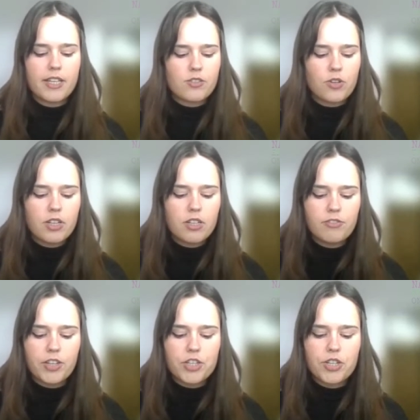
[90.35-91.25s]
historical
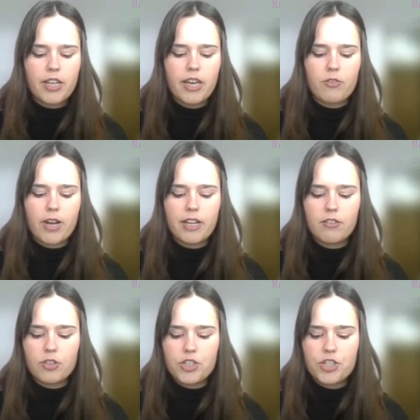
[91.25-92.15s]
fiction, and
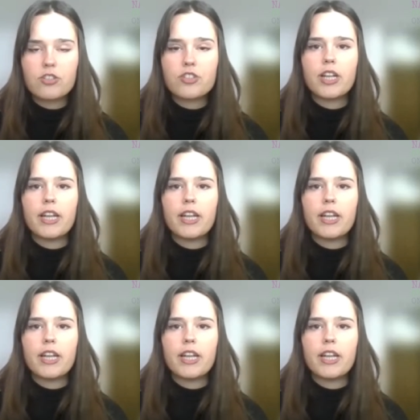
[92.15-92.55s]
writing for children